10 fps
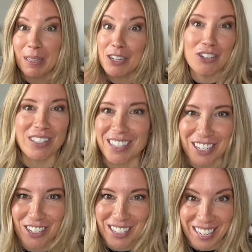Let's just
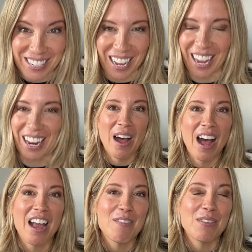let's just say a decade.
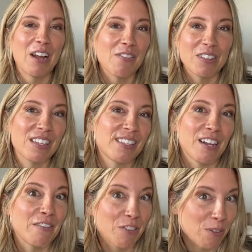I have been covering the
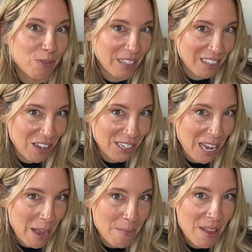sale for a really long
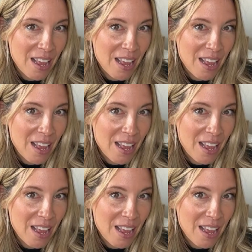time.